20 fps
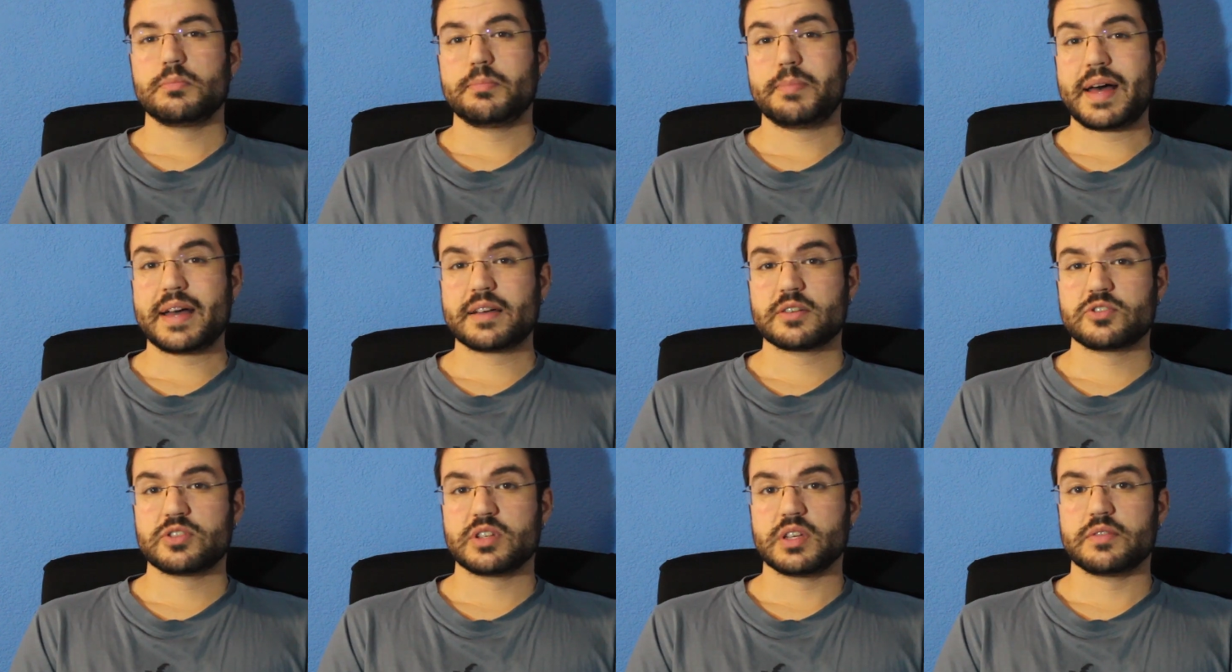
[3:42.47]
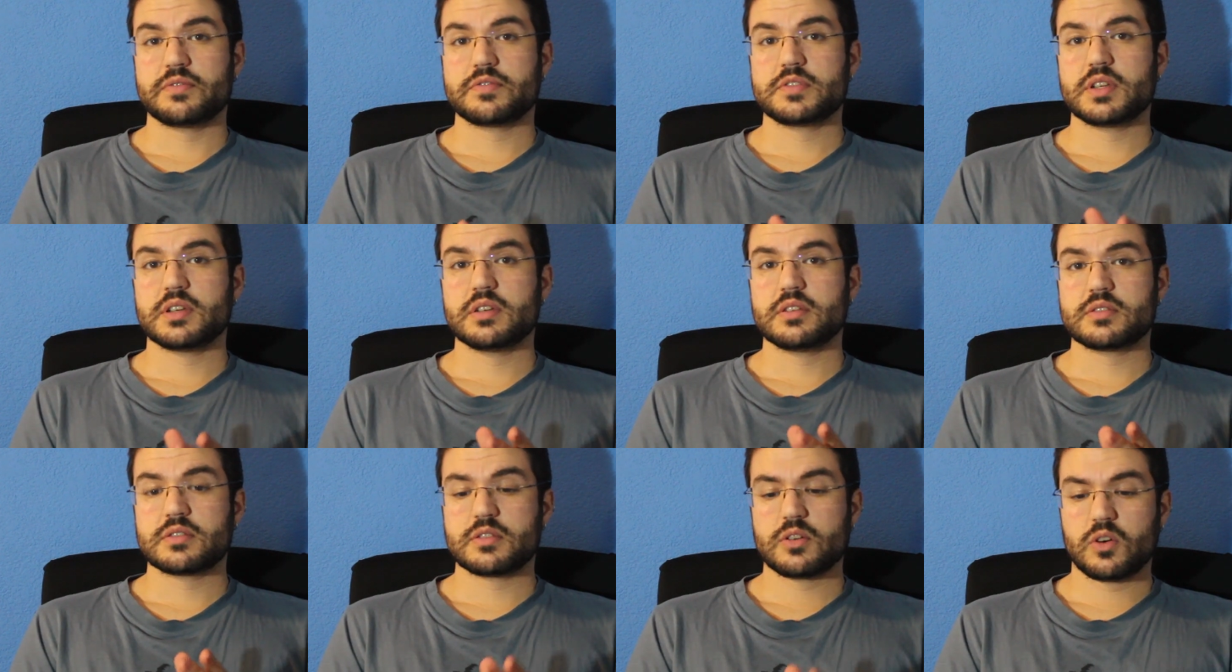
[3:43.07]
Backshift
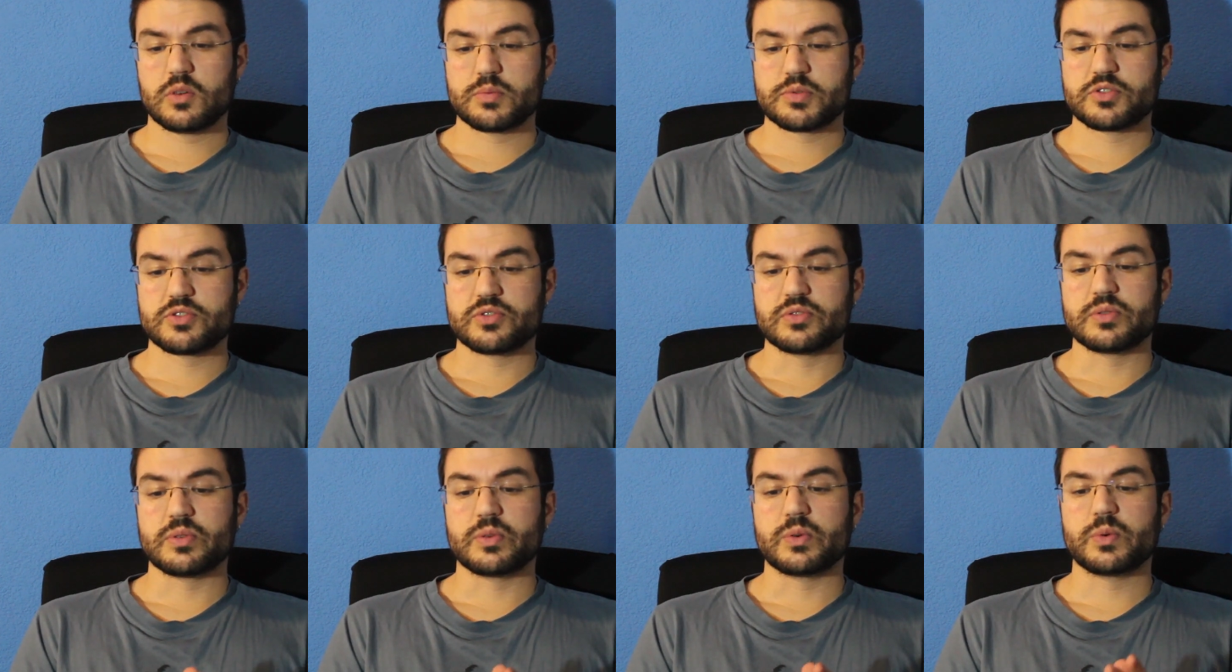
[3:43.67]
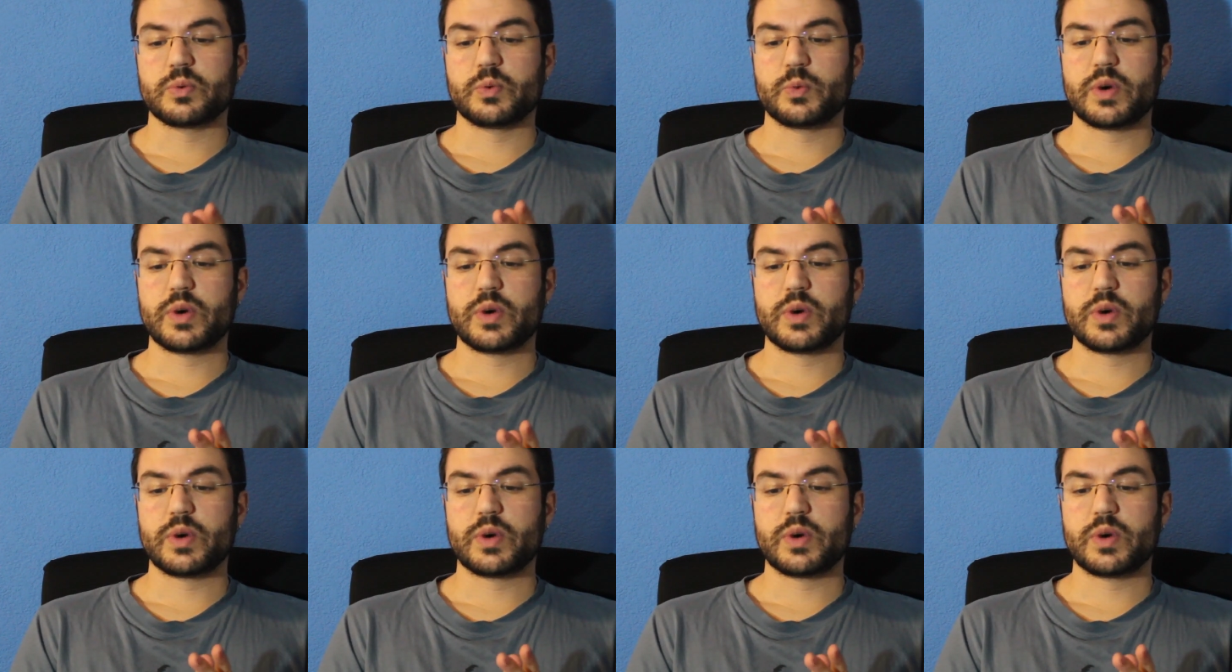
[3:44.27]
is optional